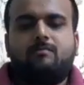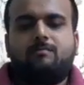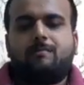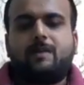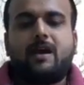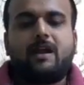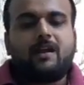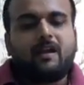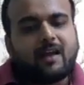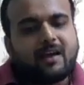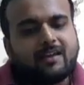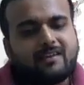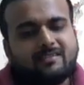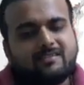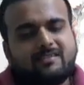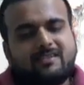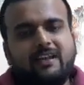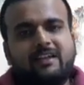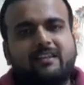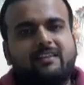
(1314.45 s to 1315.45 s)

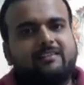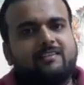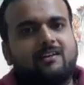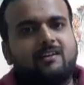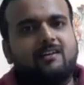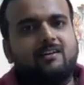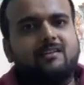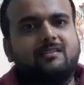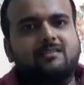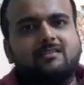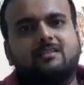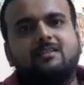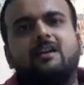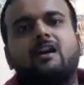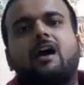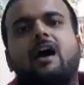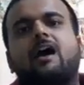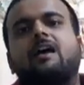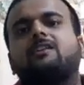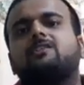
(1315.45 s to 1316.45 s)
paradise, that is earth,
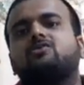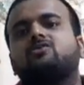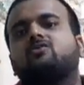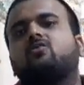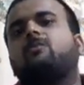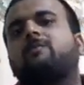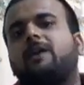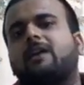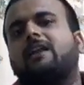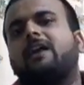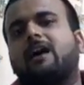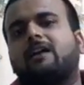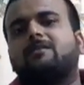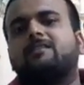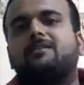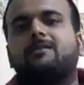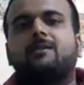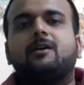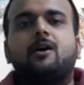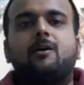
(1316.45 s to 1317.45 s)
and so many
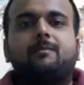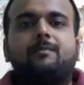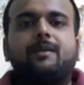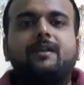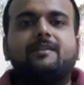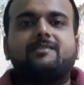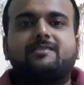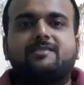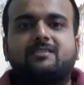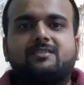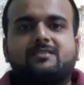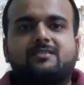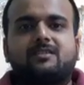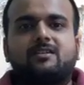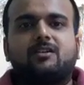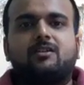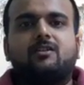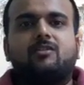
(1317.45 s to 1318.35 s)
other places